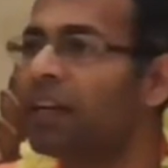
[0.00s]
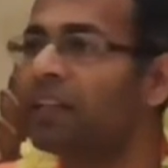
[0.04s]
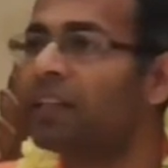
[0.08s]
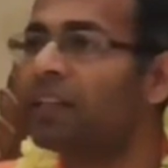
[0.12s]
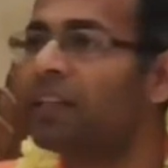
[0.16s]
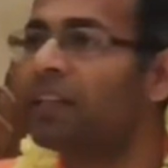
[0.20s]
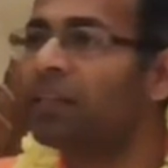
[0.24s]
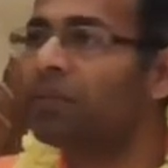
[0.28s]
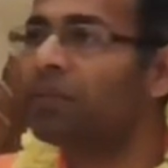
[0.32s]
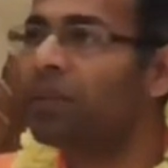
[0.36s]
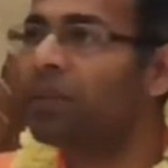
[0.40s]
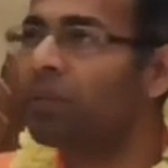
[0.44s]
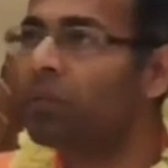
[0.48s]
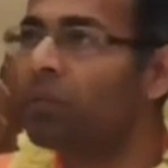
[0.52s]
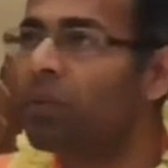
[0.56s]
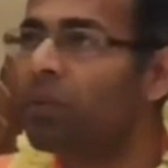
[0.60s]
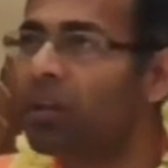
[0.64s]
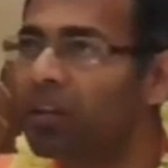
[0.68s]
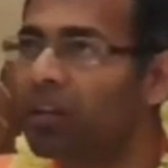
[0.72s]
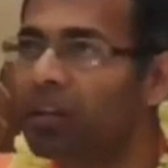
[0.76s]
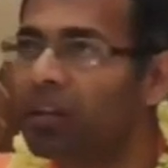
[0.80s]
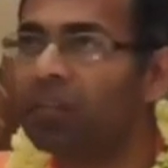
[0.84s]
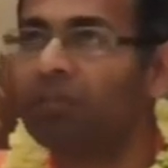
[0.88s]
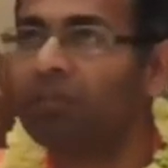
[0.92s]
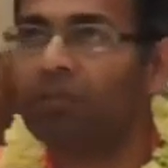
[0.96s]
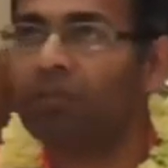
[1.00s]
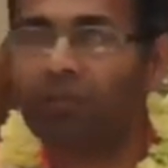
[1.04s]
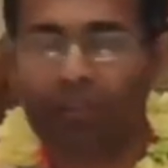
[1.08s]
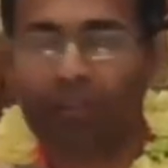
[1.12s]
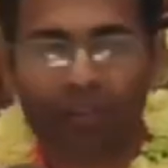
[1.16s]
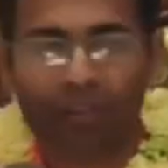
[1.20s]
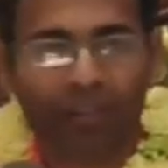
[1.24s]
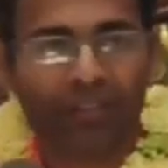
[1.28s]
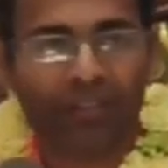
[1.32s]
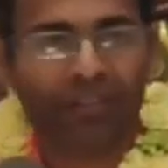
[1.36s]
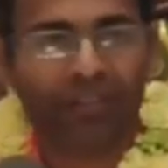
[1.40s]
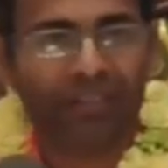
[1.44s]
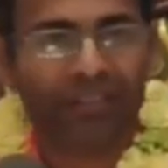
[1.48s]
for, that day we are working
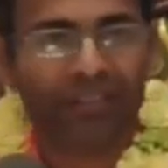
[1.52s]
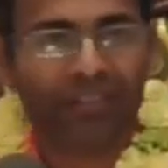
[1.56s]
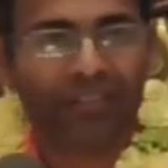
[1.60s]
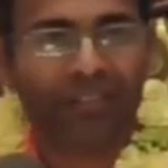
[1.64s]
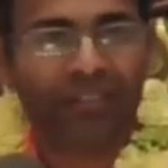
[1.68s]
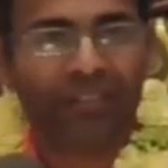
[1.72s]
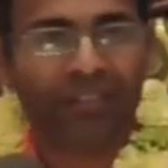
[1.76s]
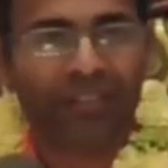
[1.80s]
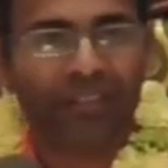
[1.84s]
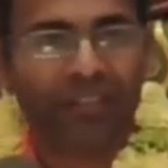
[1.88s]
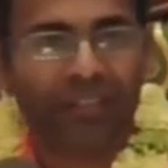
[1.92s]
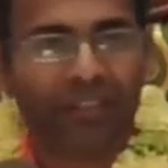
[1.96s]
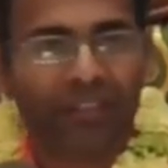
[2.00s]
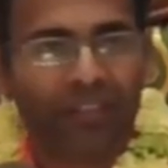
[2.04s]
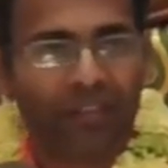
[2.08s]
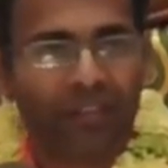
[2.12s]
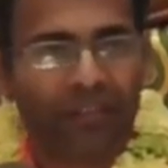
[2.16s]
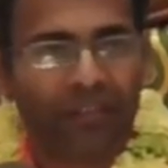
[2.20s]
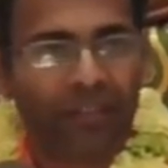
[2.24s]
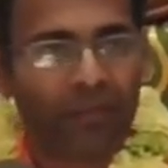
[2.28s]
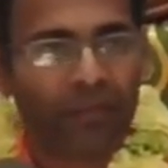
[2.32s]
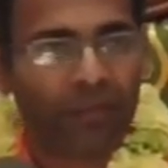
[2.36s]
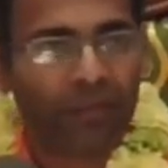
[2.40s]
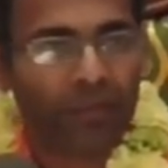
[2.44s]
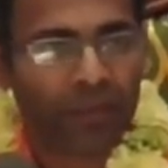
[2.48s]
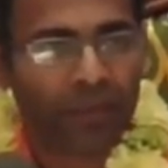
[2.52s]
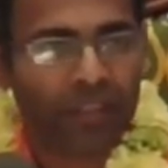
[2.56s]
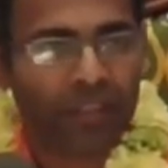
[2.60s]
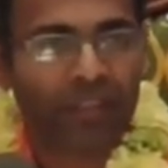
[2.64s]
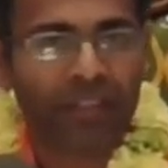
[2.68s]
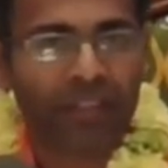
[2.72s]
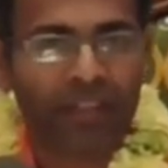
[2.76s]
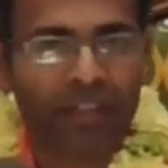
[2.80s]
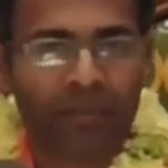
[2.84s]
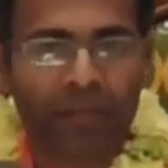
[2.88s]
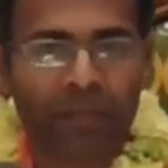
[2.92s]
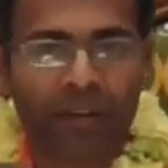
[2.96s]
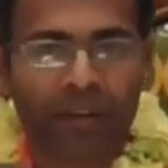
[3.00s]
for. We have to
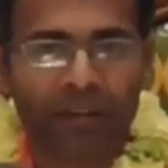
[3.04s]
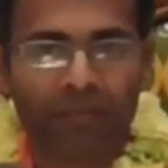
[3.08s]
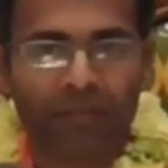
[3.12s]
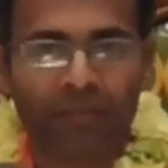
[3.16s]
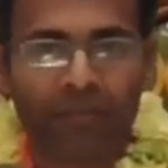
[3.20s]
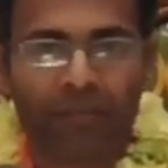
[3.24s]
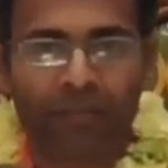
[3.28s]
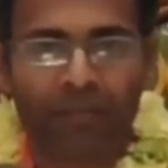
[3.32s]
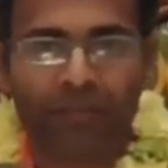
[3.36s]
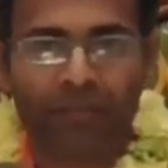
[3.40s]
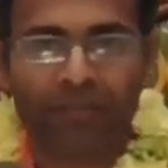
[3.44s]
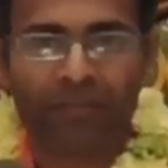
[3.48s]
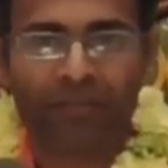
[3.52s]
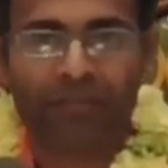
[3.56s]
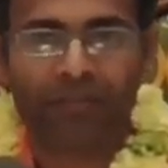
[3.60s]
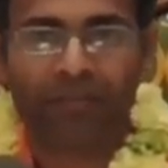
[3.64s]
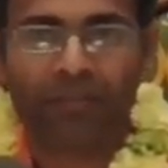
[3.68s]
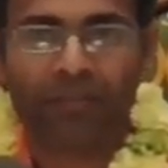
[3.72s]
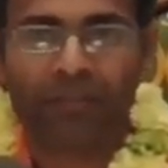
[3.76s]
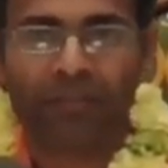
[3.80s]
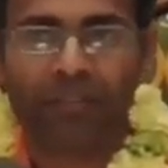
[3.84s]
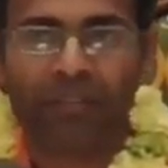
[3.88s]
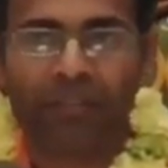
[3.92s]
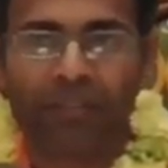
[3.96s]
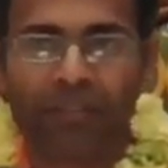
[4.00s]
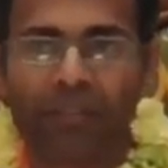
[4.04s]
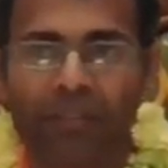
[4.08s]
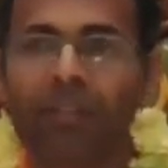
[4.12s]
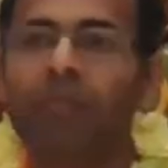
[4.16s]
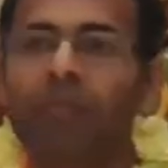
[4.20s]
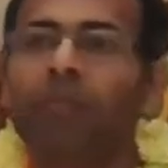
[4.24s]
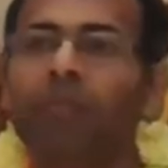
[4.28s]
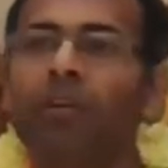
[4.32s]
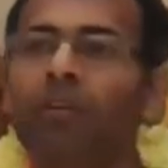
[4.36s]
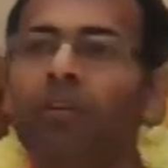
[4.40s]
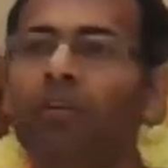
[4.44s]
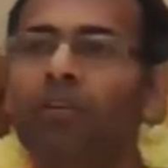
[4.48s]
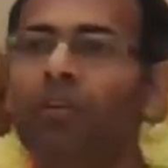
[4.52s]
reach that platform
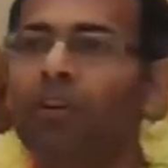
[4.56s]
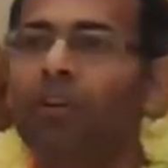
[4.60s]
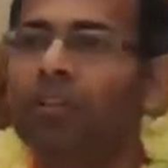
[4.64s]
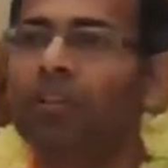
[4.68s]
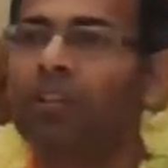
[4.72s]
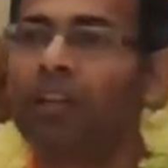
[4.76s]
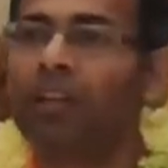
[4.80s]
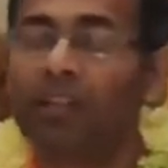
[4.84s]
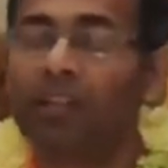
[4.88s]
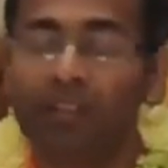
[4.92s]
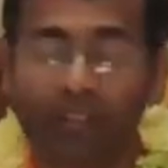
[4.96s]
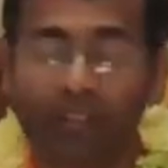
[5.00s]
somehow or